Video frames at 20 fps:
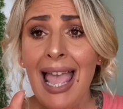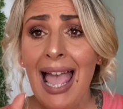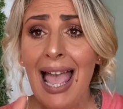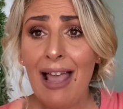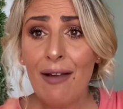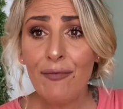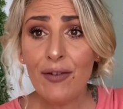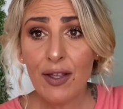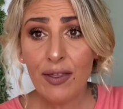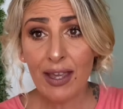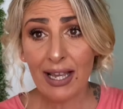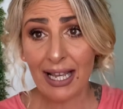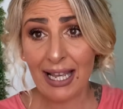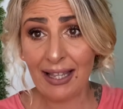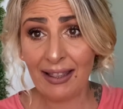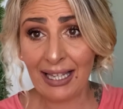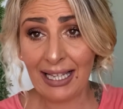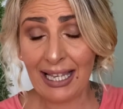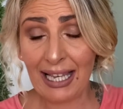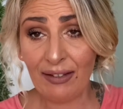Everything
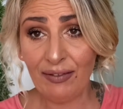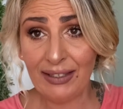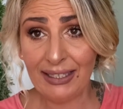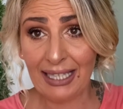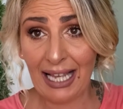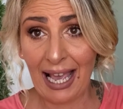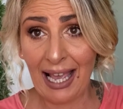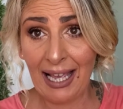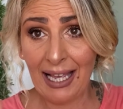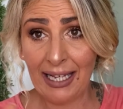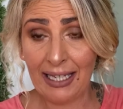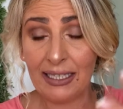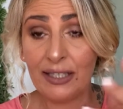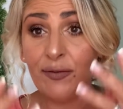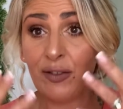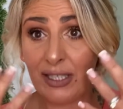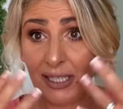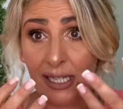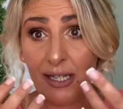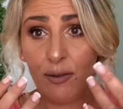in the gift set is
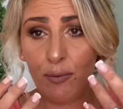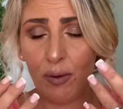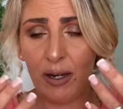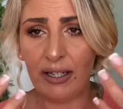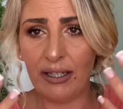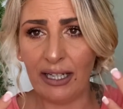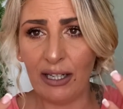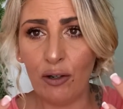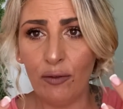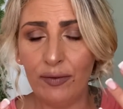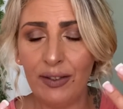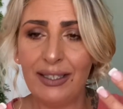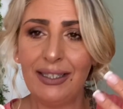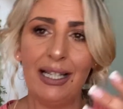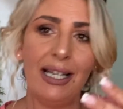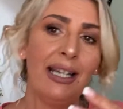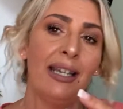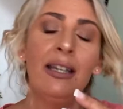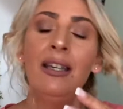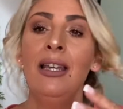for teeth whitening,
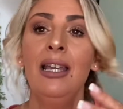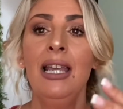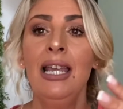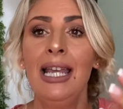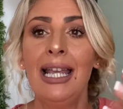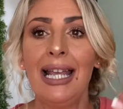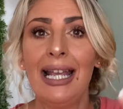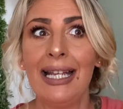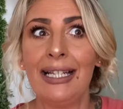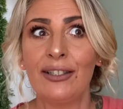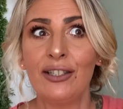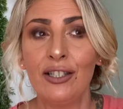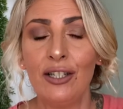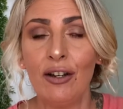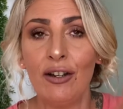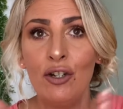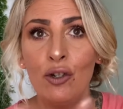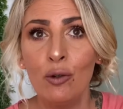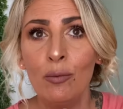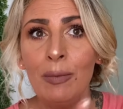obviously, is
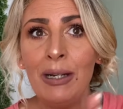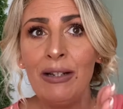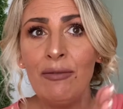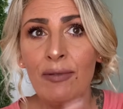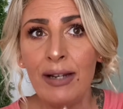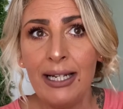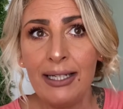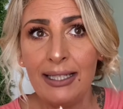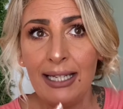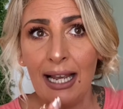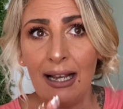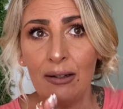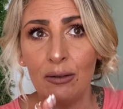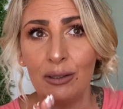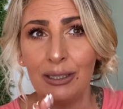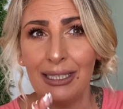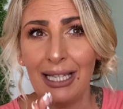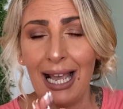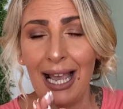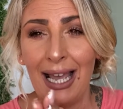normally
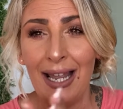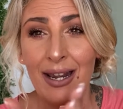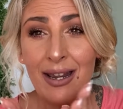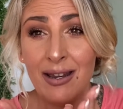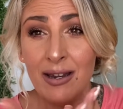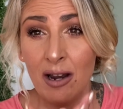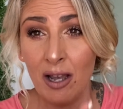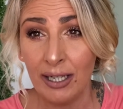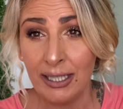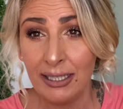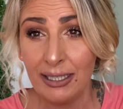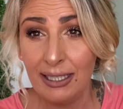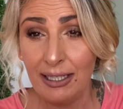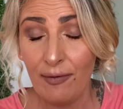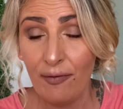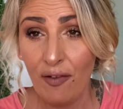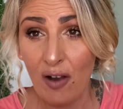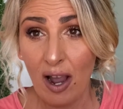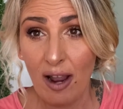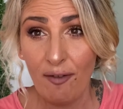retails at
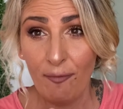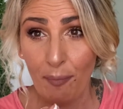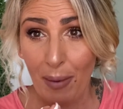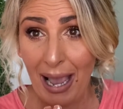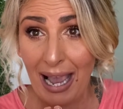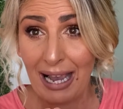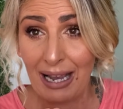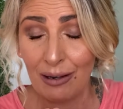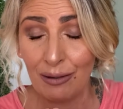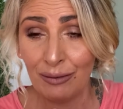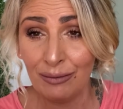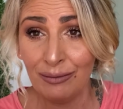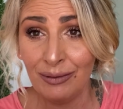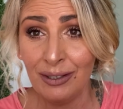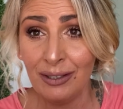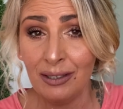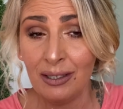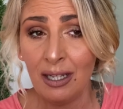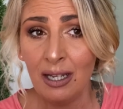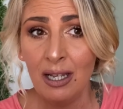
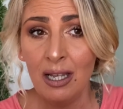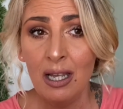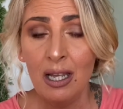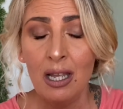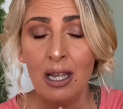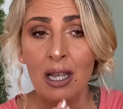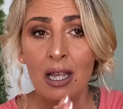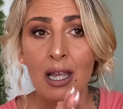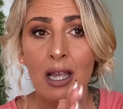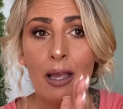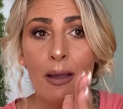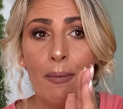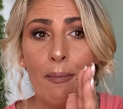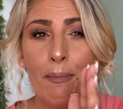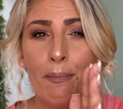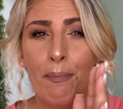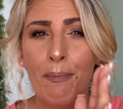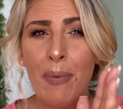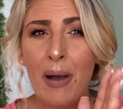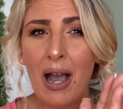£95,
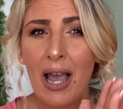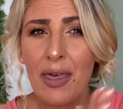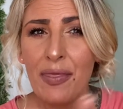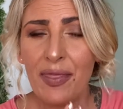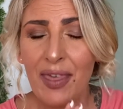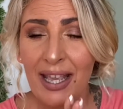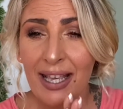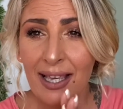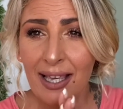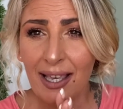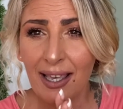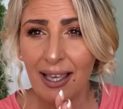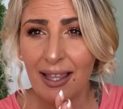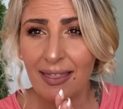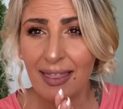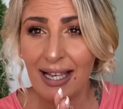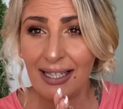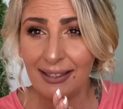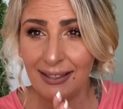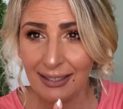but I think
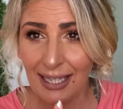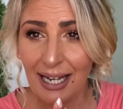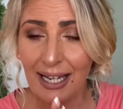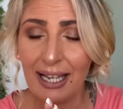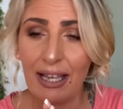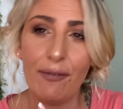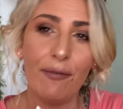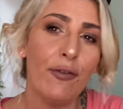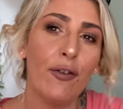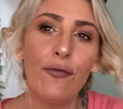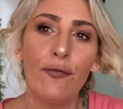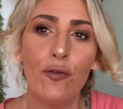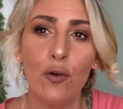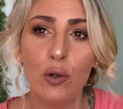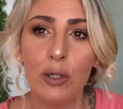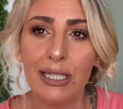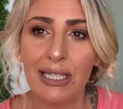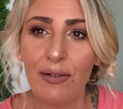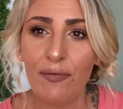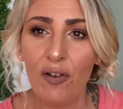they're selling it for
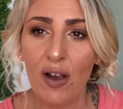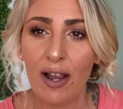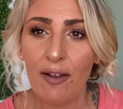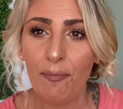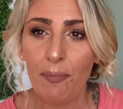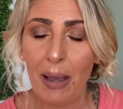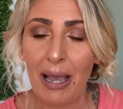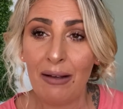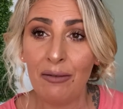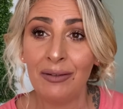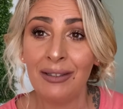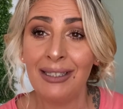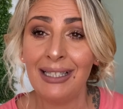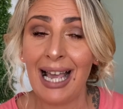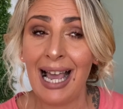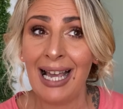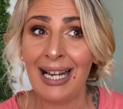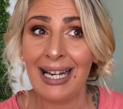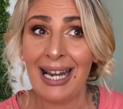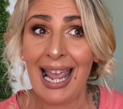£45
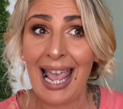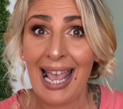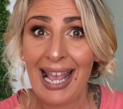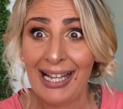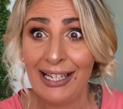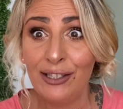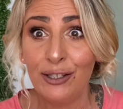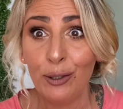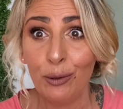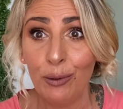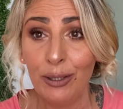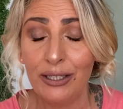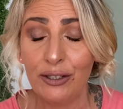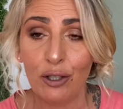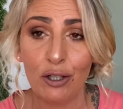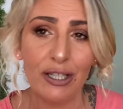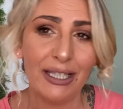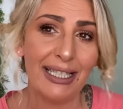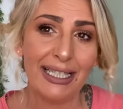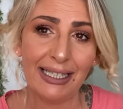and Hazel has
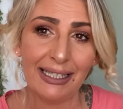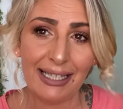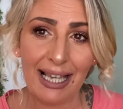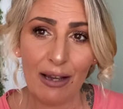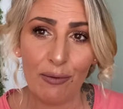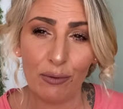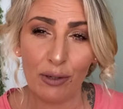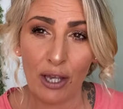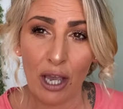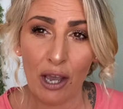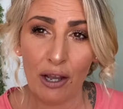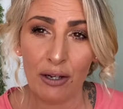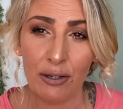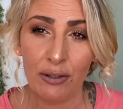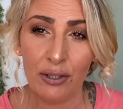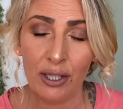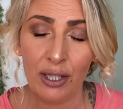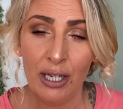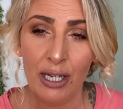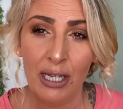got a discount
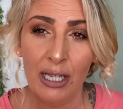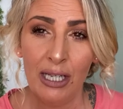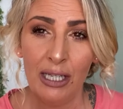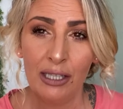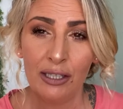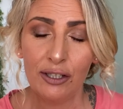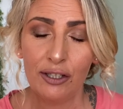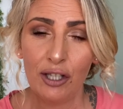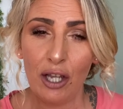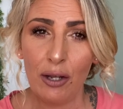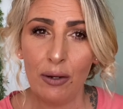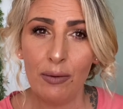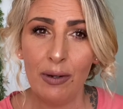code. So